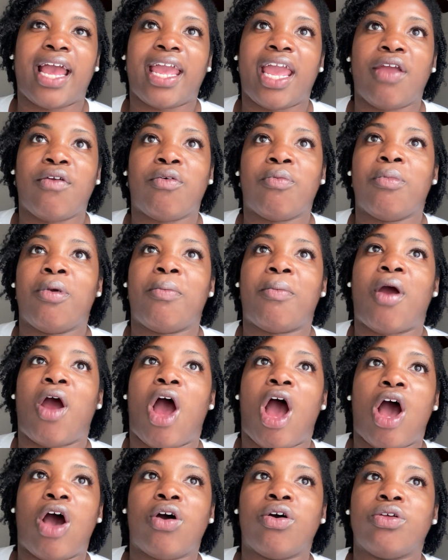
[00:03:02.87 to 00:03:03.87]
can't remember
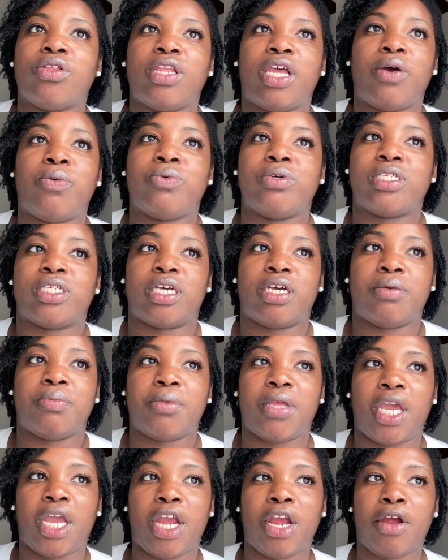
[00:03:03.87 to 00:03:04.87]
all that was up
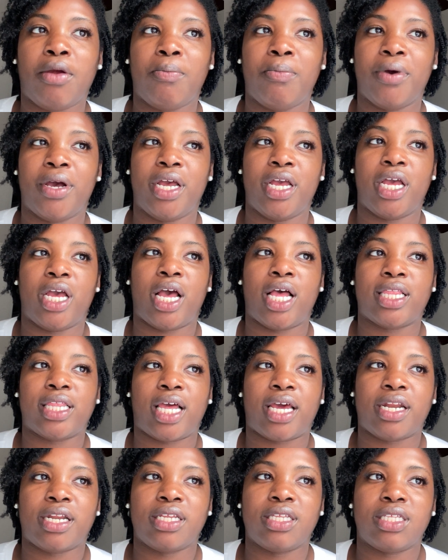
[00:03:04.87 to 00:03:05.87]
there, but
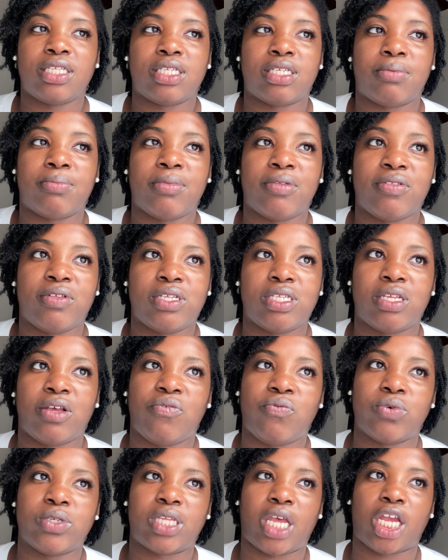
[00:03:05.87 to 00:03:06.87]
some of the
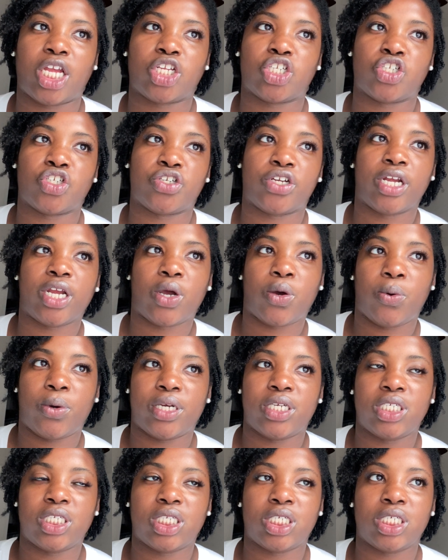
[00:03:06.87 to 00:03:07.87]
stuff was like trick
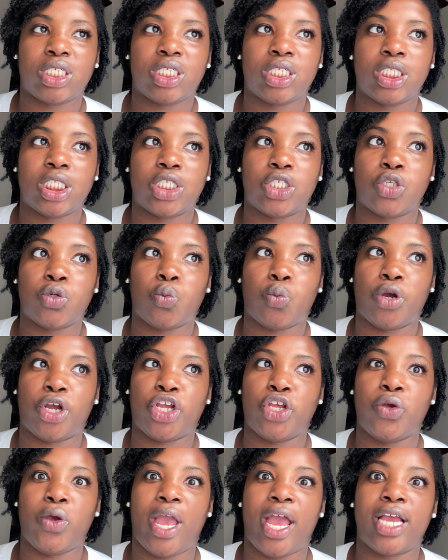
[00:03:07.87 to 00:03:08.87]
questions where
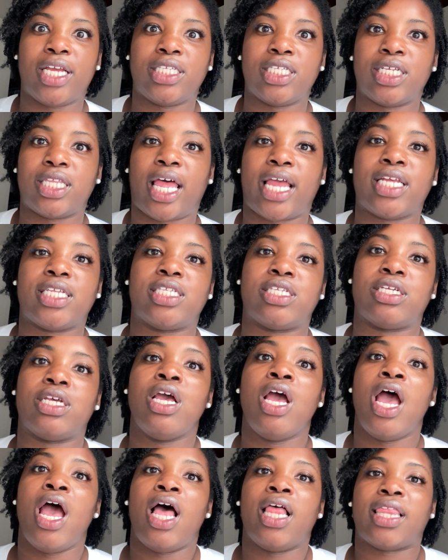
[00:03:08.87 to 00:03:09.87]
you had to like
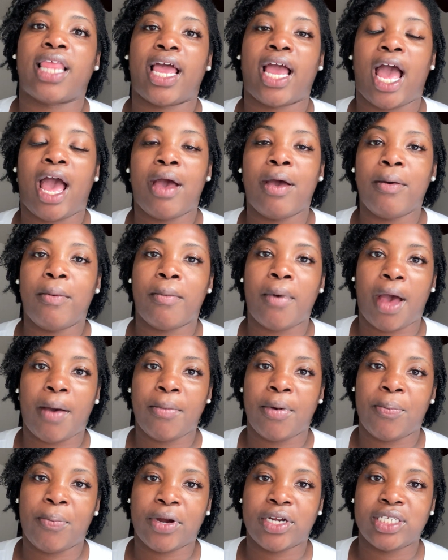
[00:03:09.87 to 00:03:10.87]
I'm
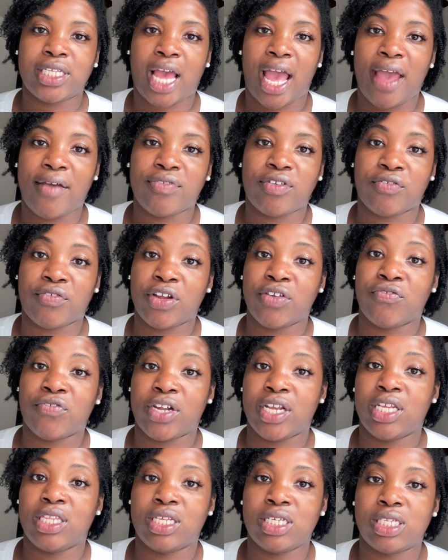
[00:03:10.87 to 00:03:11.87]
a person, I have to
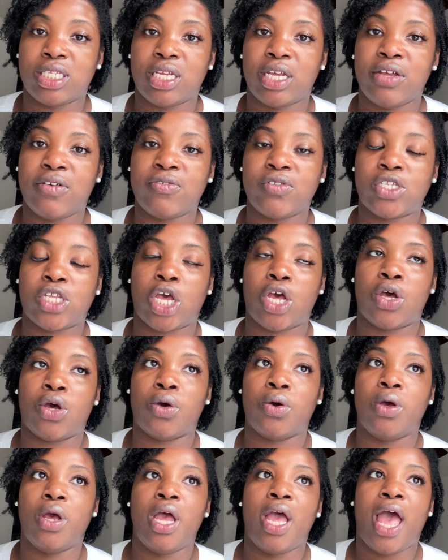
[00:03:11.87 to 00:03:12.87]
reread the stuff,
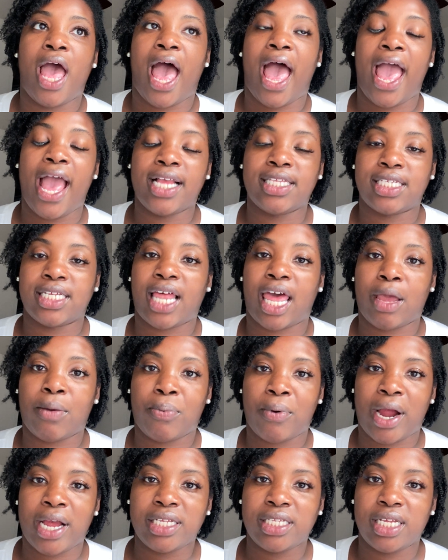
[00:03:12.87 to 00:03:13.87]
so I had to like
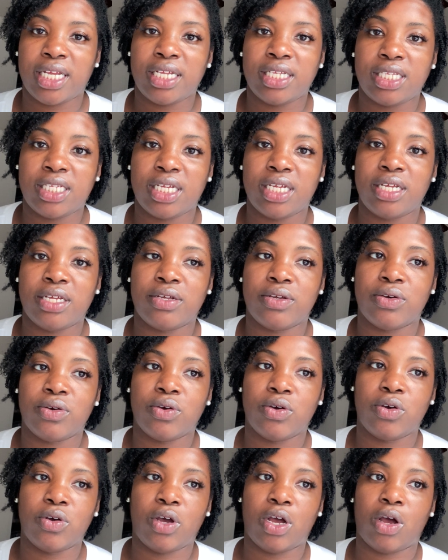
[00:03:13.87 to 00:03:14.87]
process it
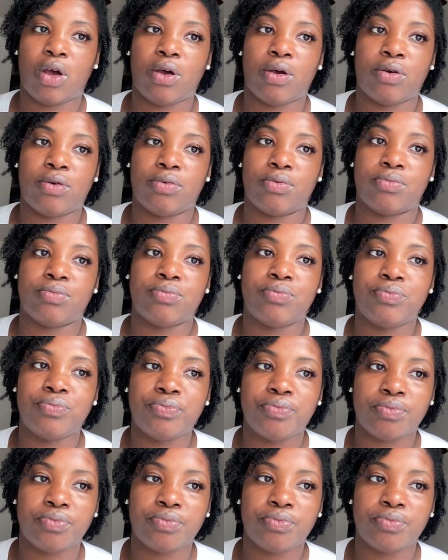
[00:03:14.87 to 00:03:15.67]
on